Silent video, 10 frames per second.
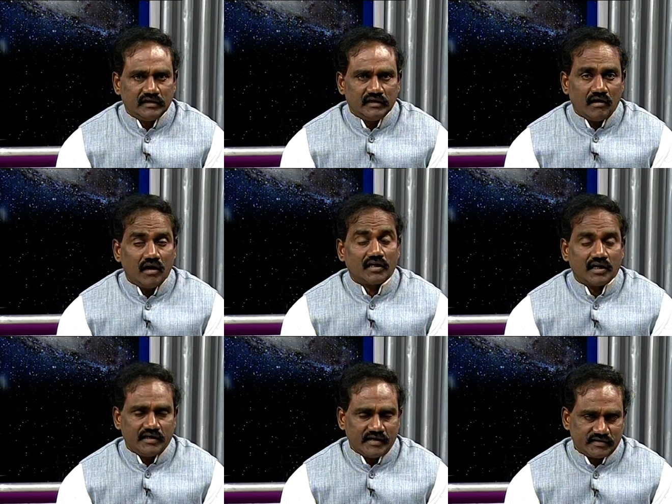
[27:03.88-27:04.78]

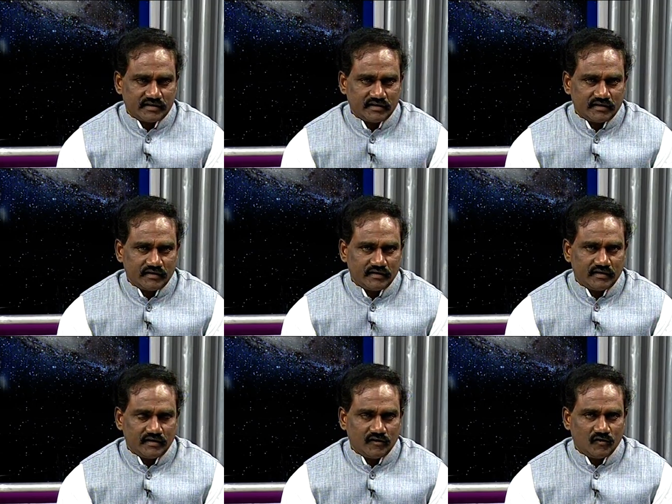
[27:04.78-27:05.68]
orderliness,
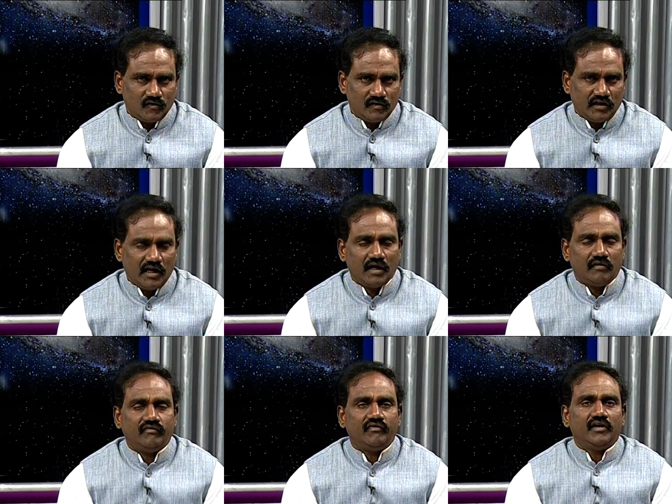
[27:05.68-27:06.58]
they
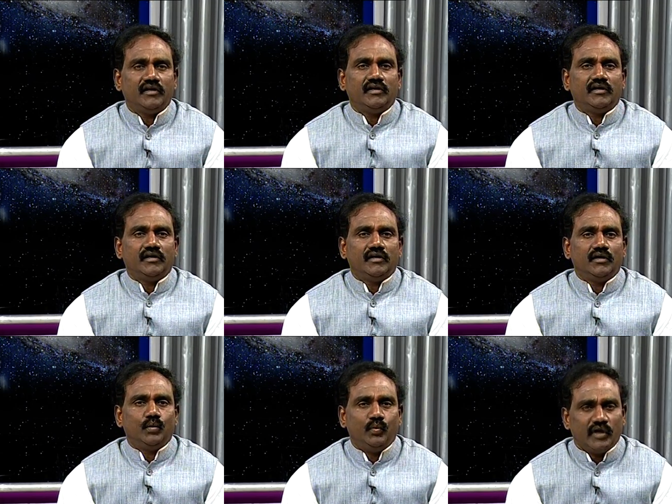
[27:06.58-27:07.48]
have
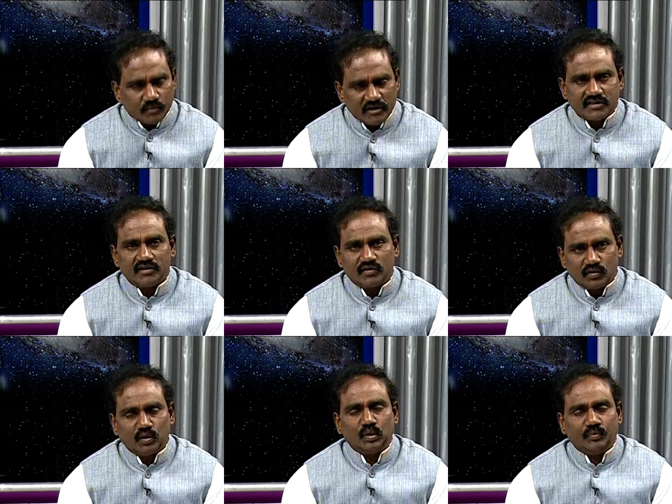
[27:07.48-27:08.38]
very much to
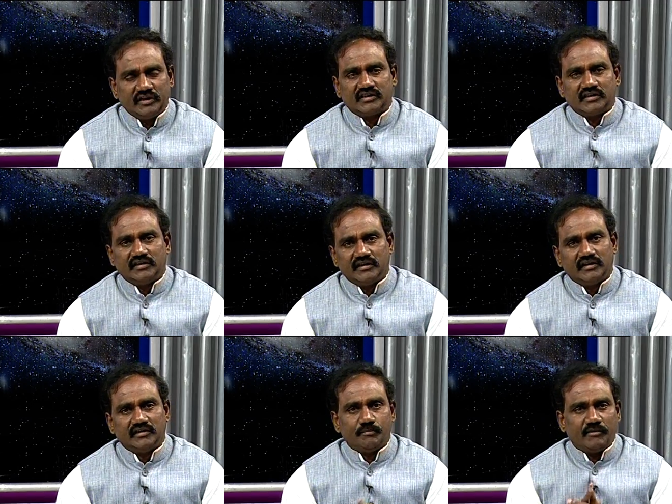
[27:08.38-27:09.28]
do with
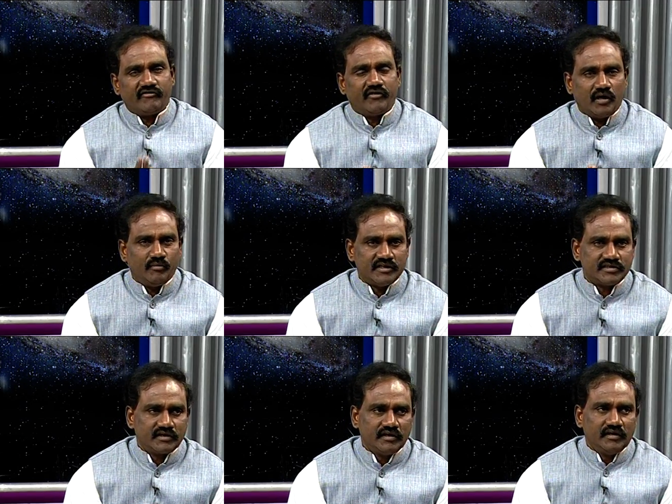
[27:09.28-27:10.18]
the
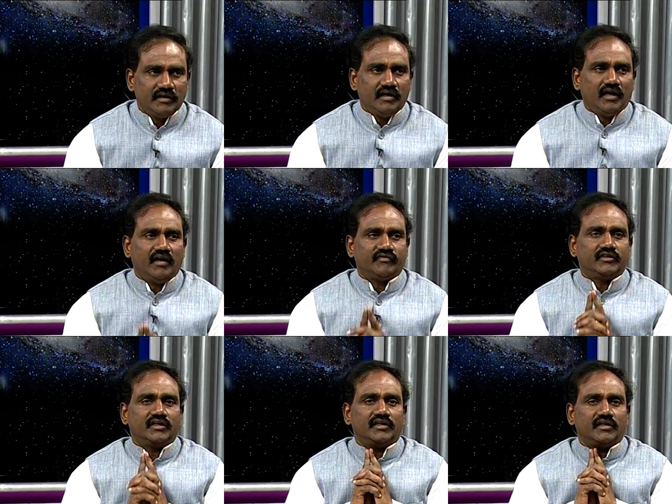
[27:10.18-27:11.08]
performance of
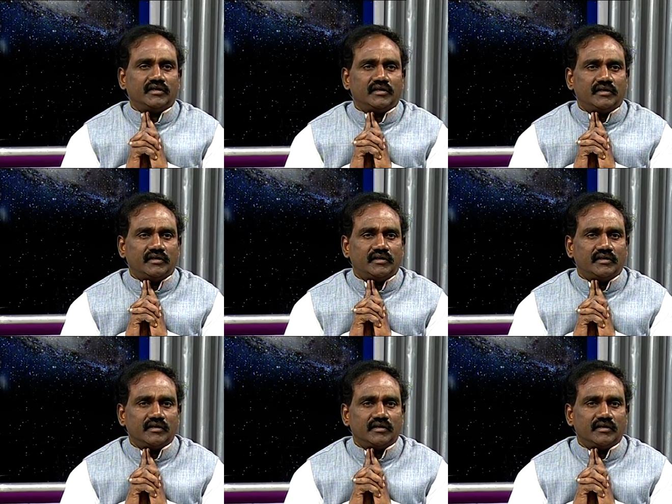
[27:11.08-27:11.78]
the